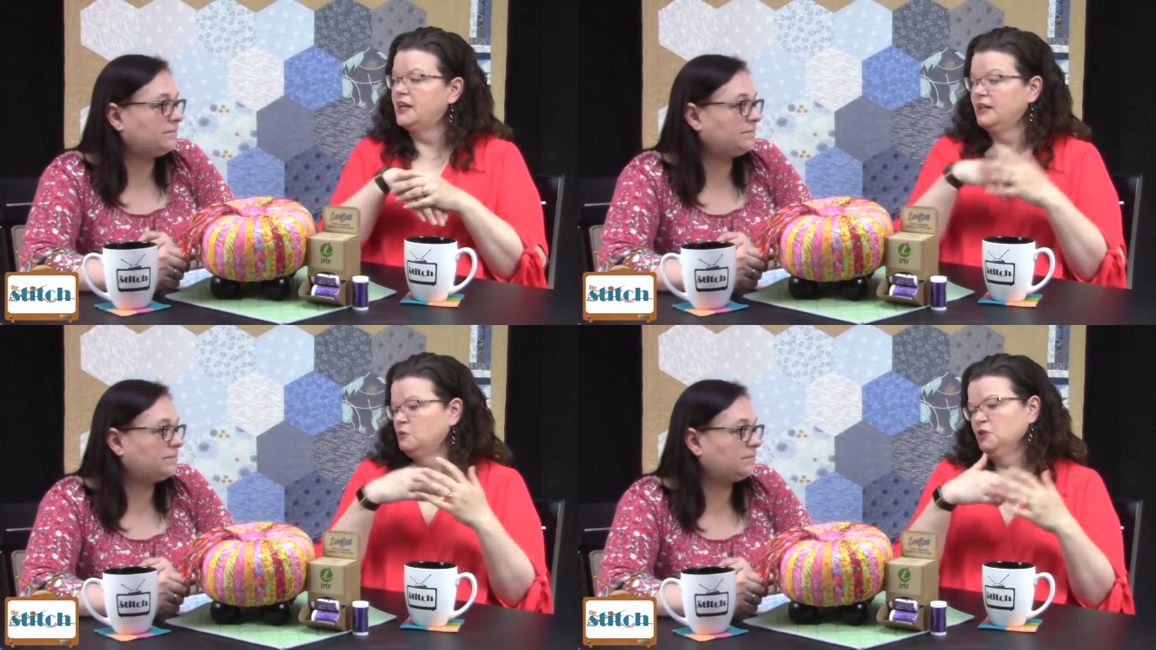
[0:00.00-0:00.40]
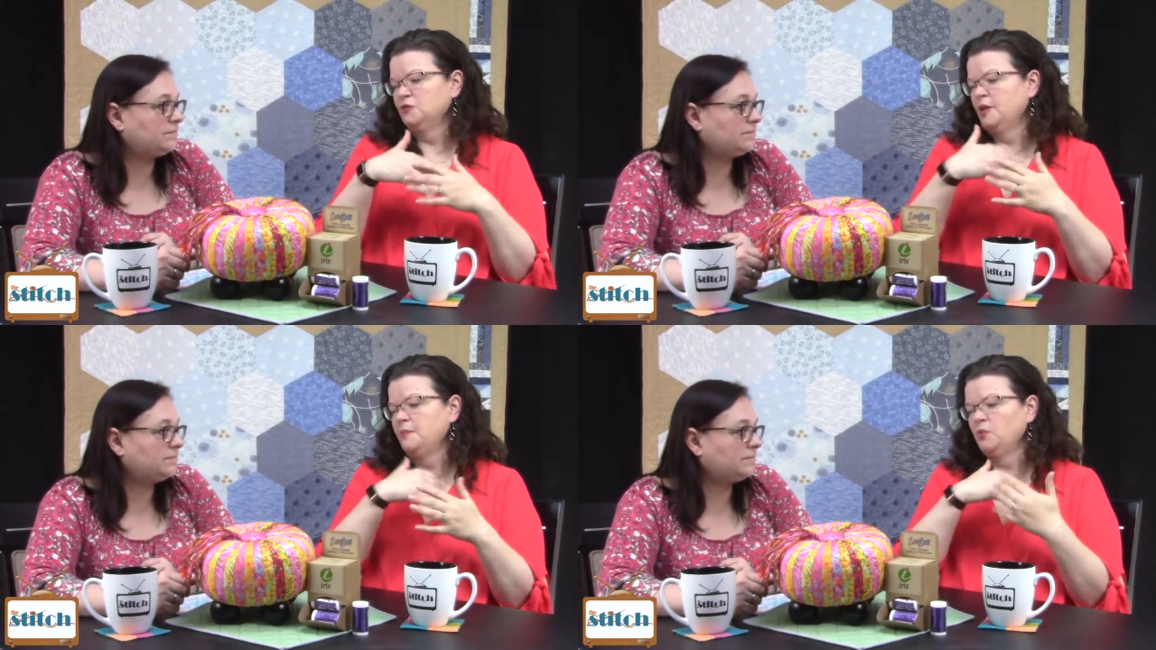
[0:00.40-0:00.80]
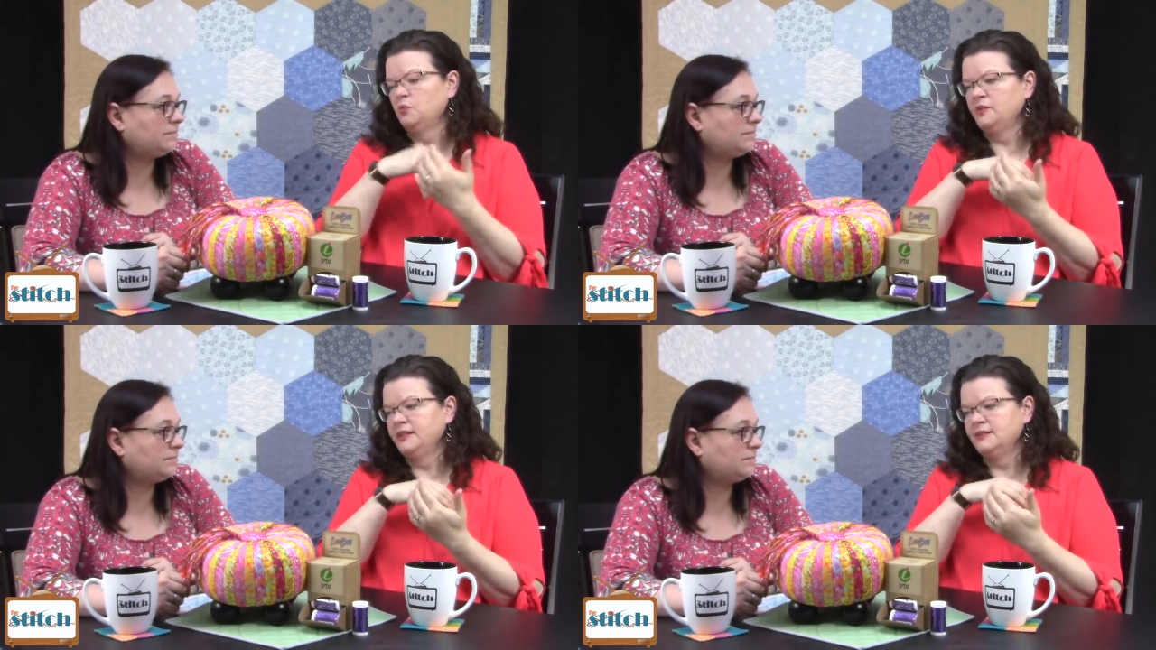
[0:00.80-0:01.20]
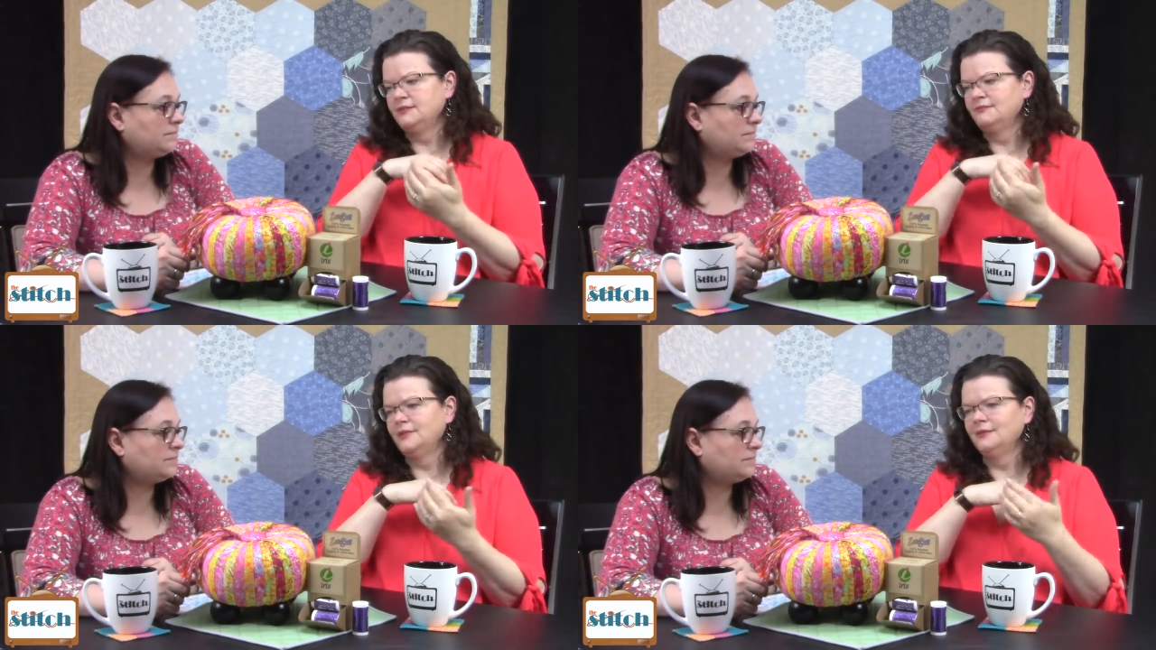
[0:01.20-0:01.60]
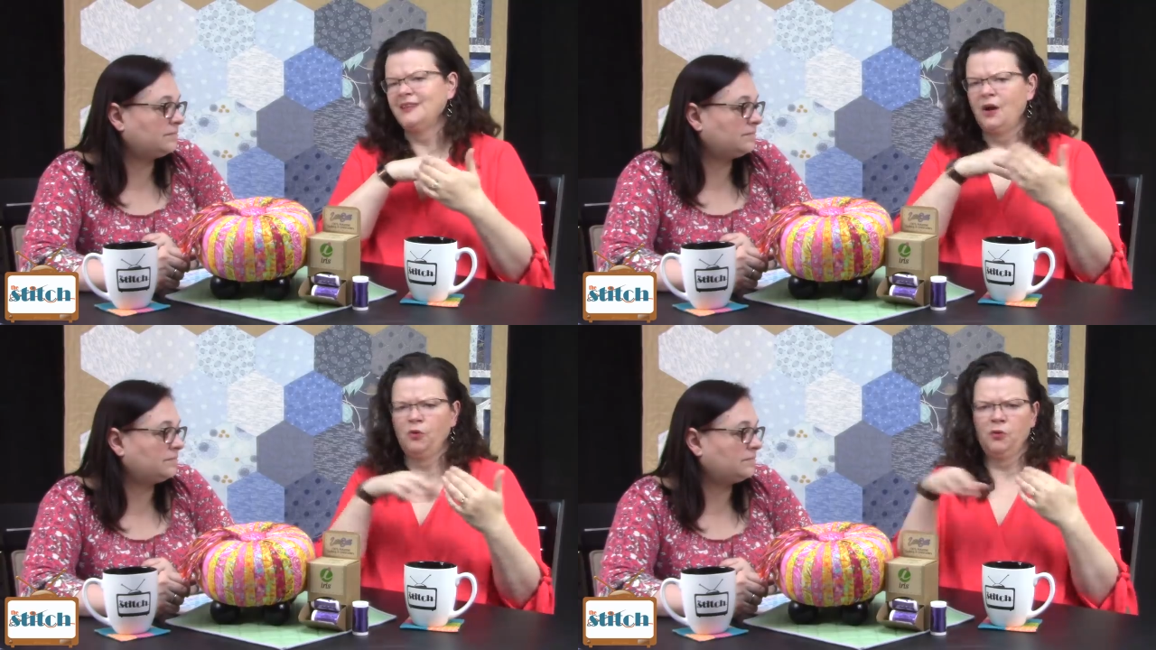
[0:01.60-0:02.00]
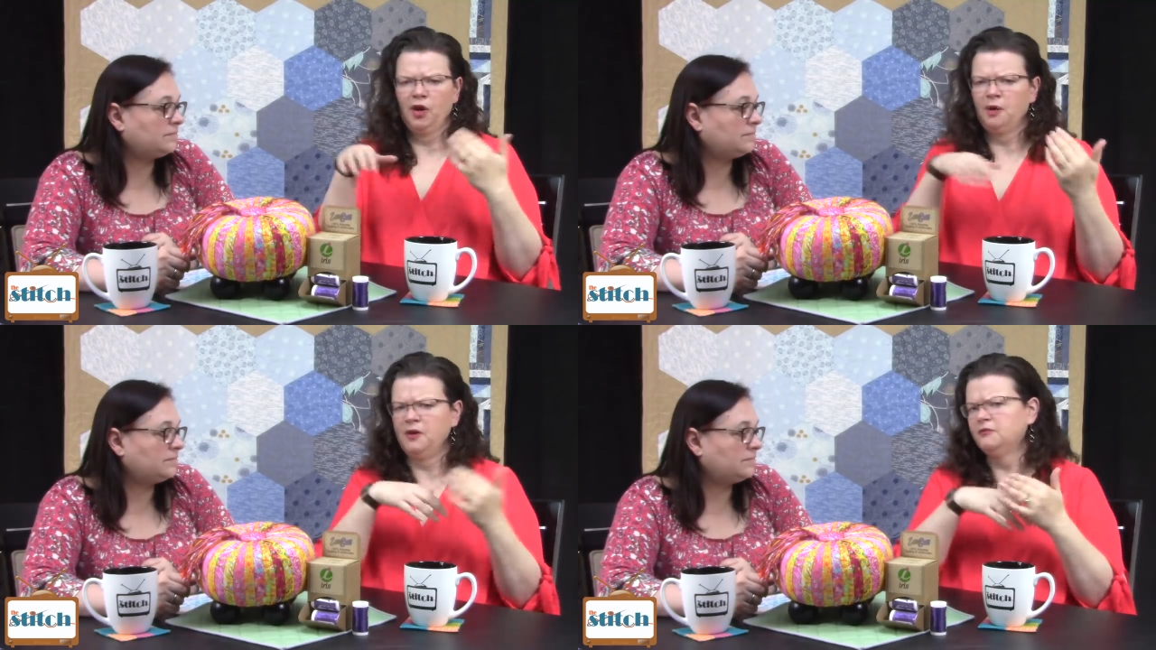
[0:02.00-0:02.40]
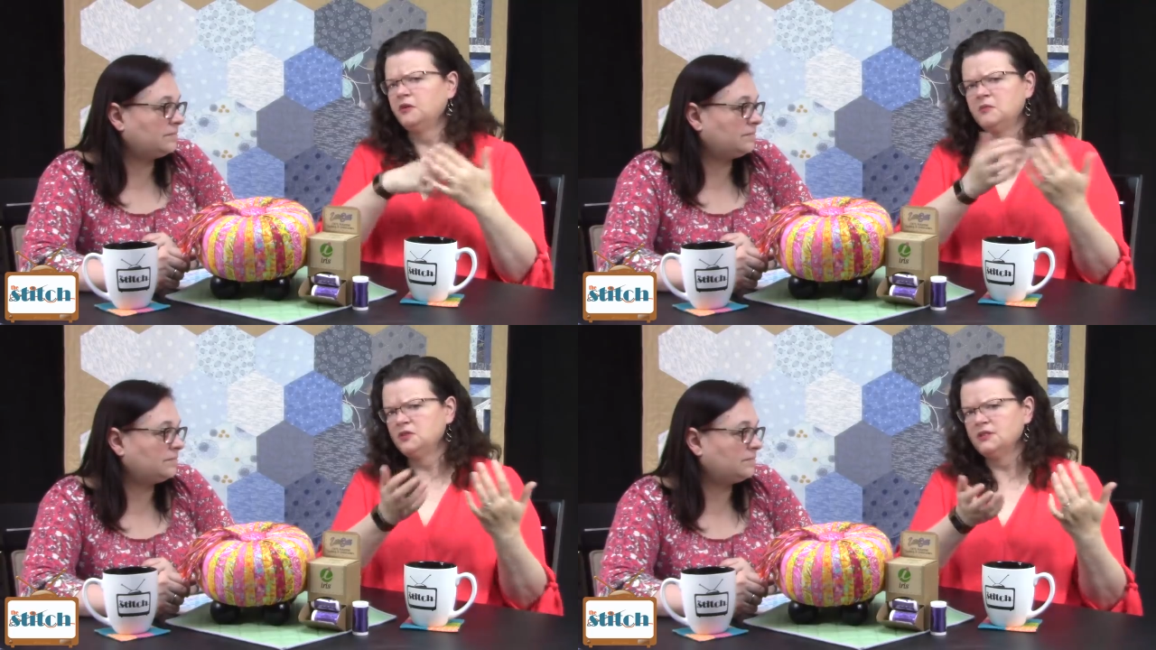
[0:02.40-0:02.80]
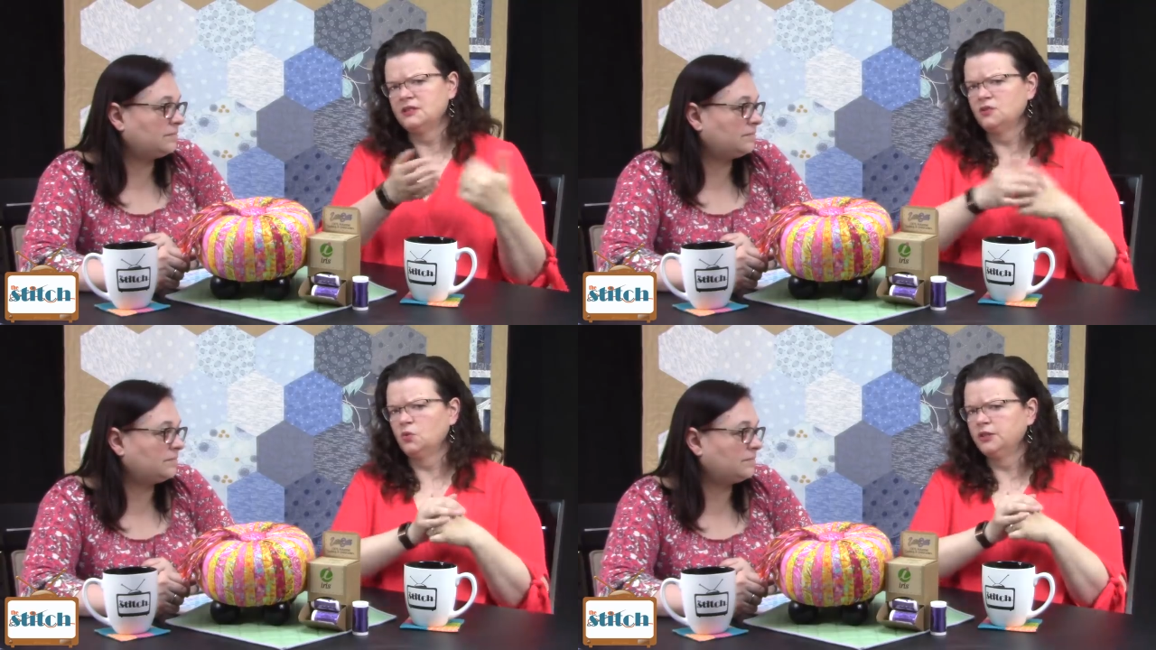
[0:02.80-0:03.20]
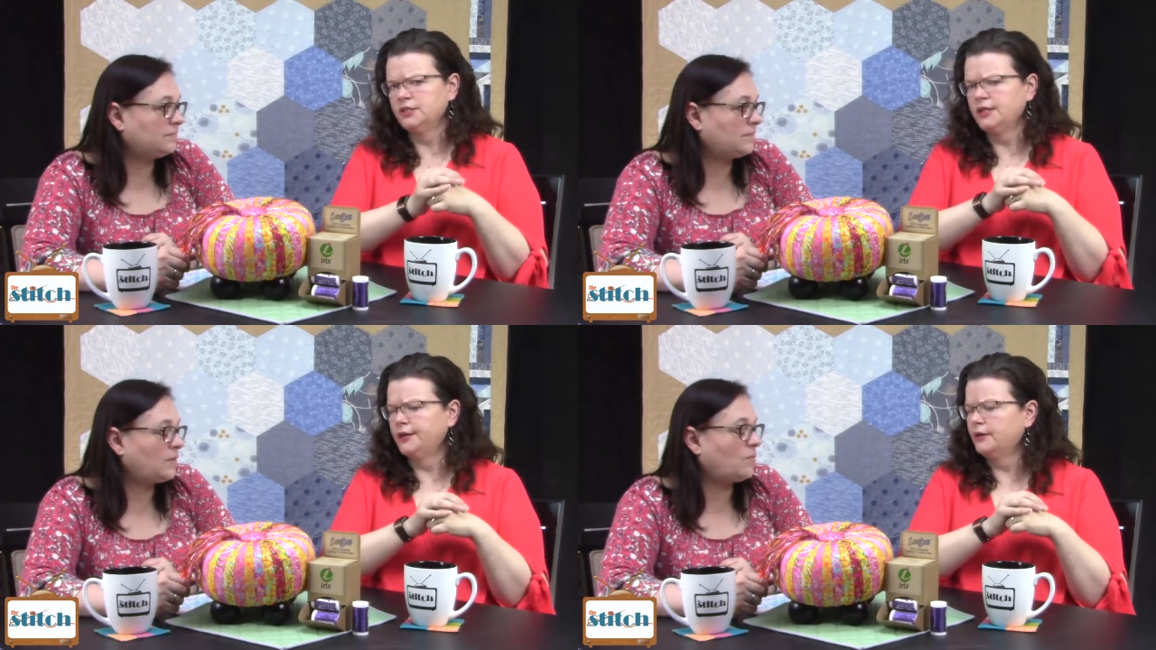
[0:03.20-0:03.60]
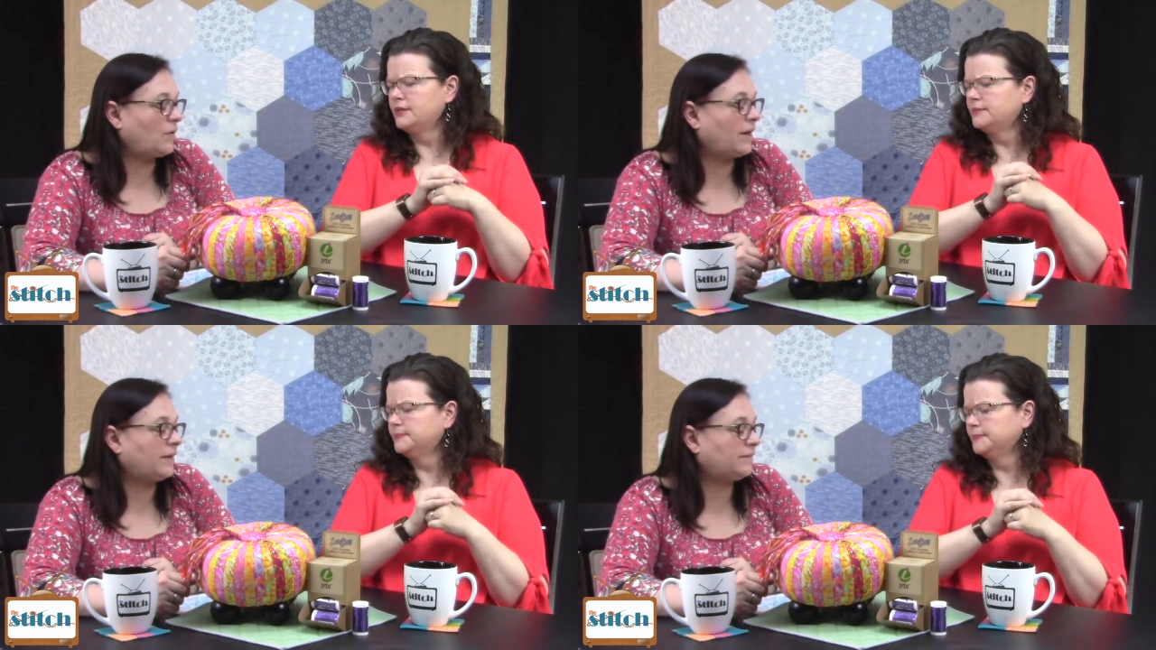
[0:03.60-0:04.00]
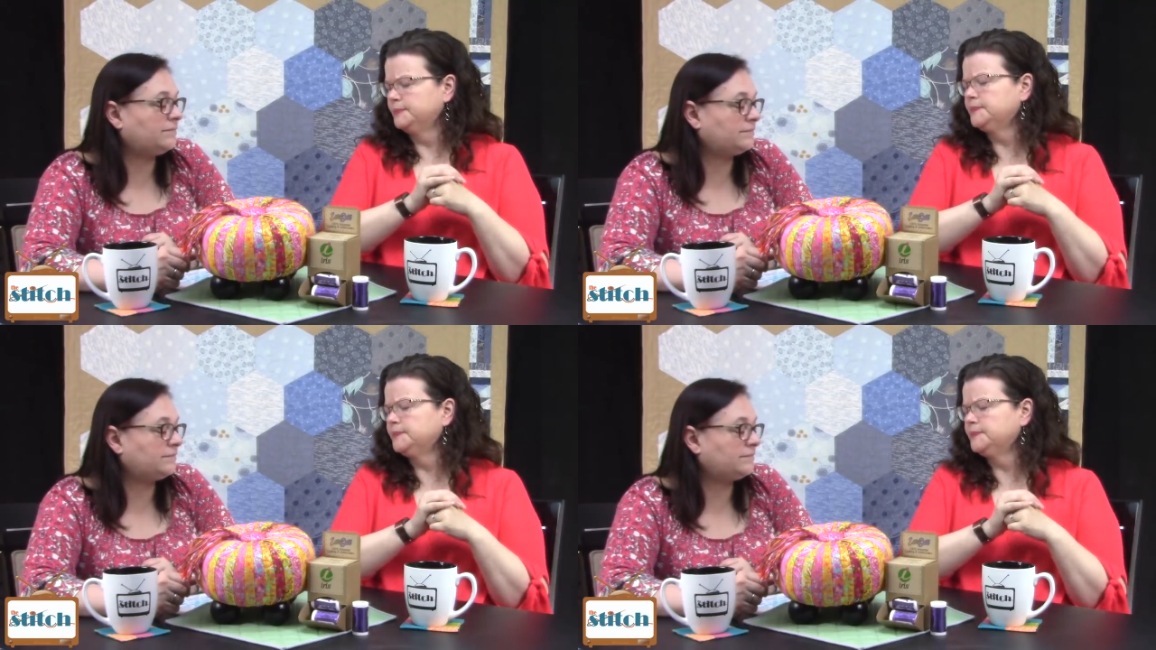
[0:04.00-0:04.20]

Speaker 1: and that works for them but that's not where we're coming from as, as quilt designers right